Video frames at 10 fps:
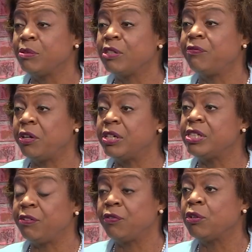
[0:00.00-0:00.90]
was a very
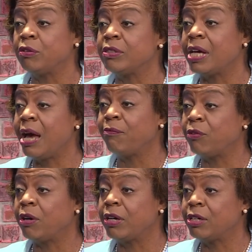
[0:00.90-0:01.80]
difficult time
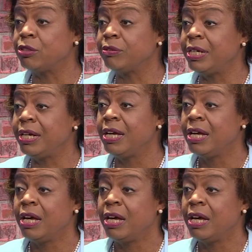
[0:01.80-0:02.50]
for our country.